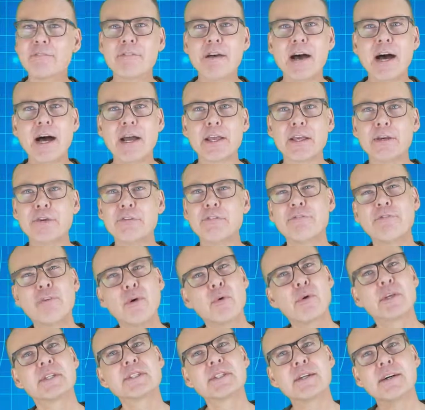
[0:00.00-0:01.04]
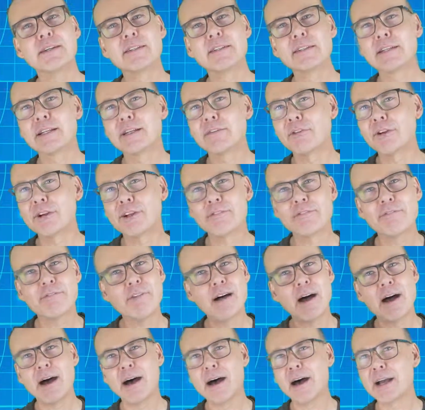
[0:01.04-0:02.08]
value, focused on delivering
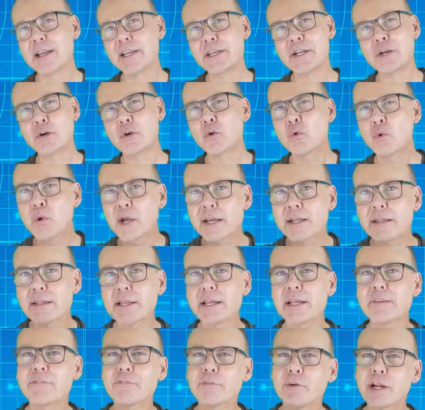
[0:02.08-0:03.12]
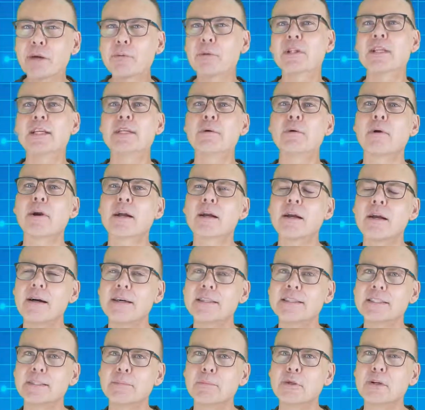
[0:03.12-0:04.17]
quickly, frequently to our
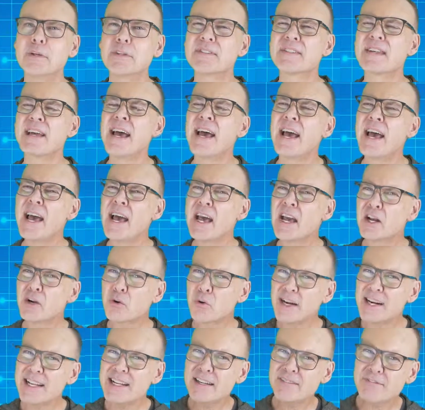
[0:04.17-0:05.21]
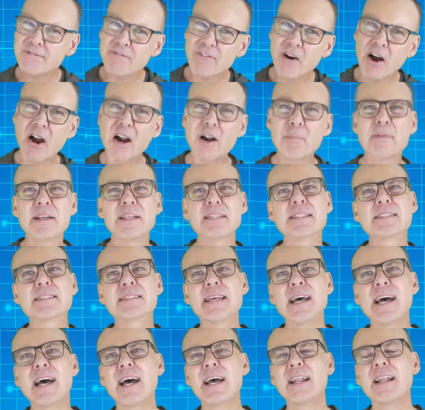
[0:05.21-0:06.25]
customers, creating environments
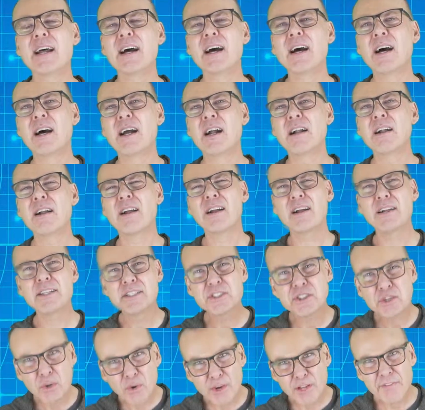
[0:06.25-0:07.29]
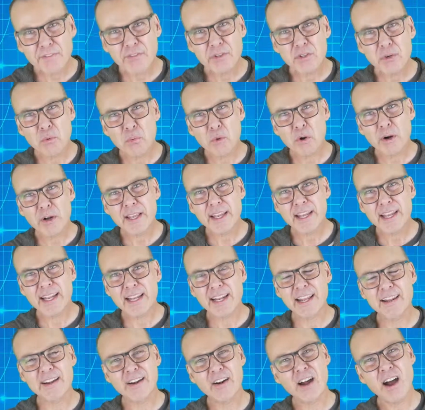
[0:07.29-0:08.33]
that are joyful to work in
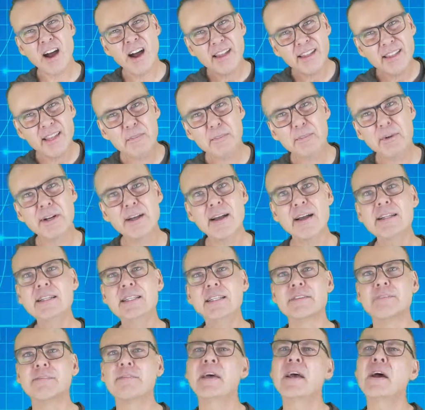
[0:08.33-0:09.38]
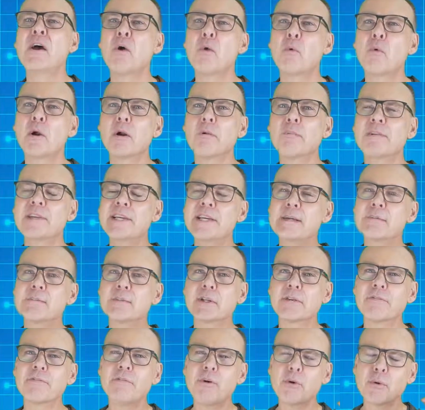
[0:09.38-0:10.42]
and are highly productive, where teams
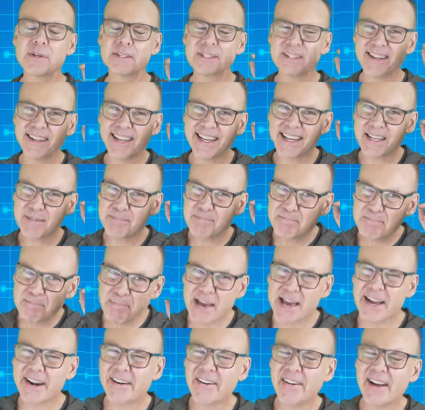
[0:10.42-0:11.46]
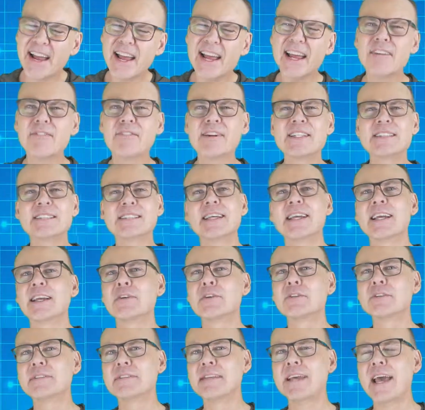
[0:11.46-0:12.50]
are focused on getting better every
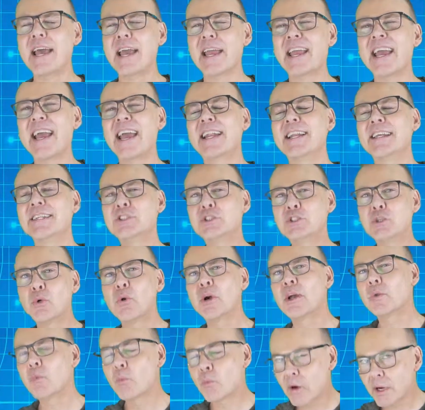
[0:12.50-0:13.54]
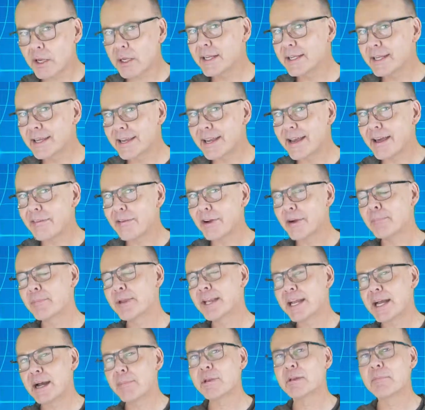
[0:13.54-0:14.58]
single day and enjoying working together and
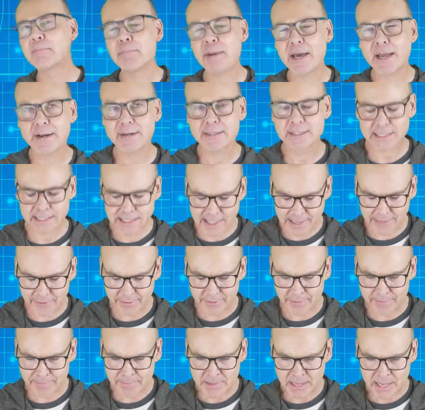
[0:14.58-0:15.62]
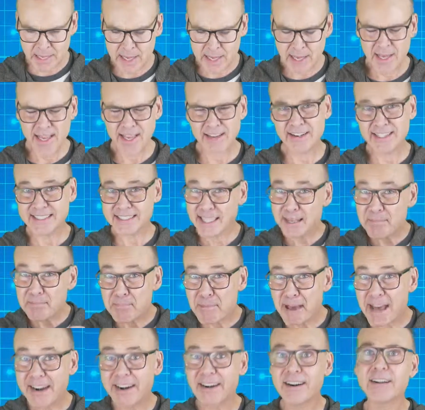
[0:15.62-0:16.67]
becoming better together. And I say
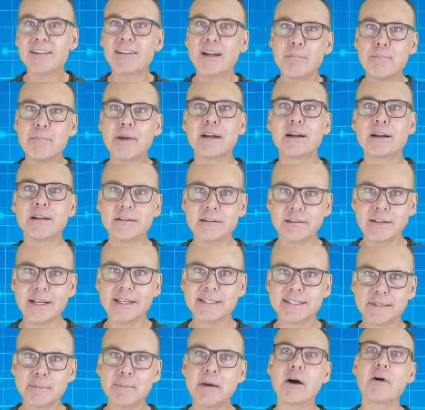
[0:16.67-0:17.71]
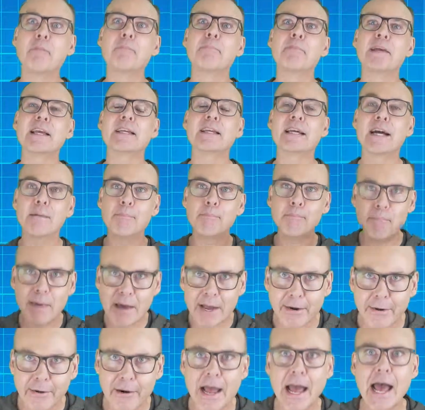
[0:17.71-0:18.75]
better and not better, it's about become
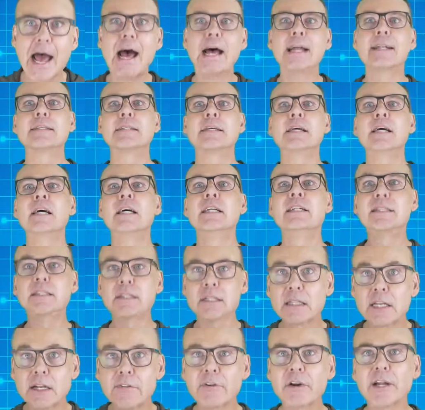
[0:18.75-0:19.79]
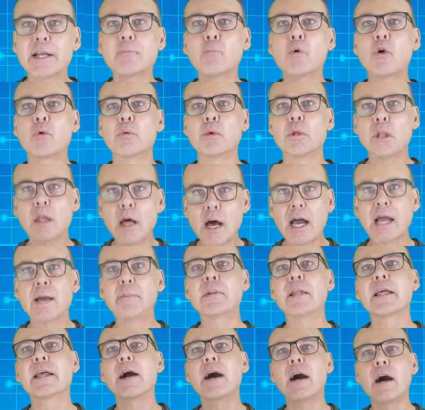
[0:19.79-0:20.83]
better at delivering more
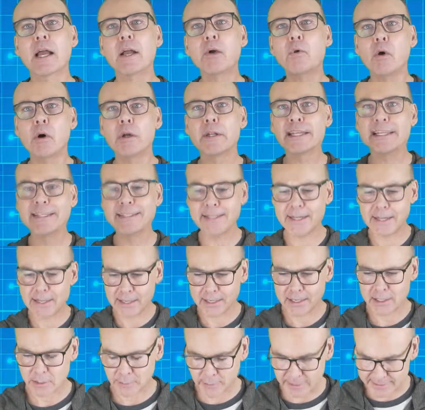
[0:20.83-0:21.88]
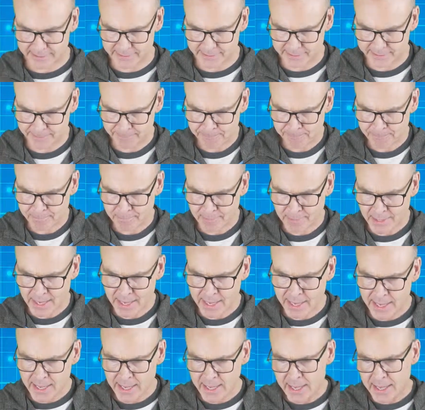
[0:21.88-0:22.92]
reliably, high quality done increments.
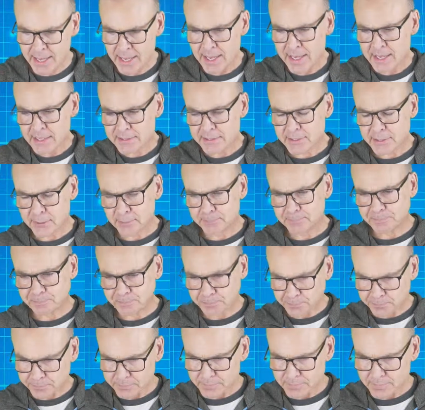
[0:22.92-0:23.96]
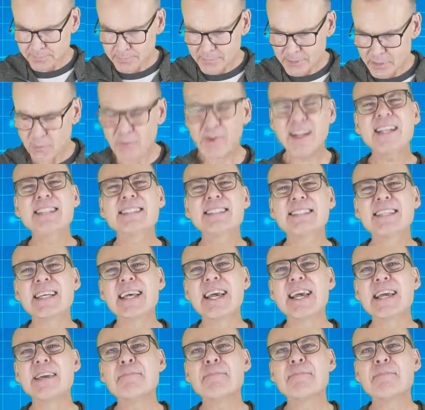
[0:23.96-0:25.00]
So what I'd
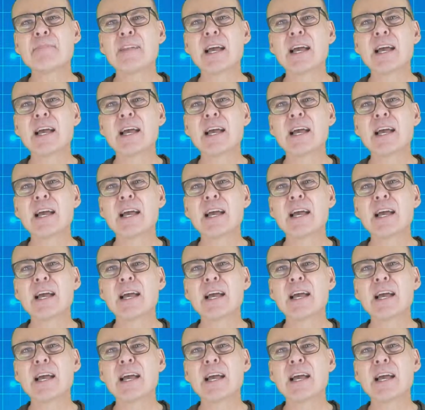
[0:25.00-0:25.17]
say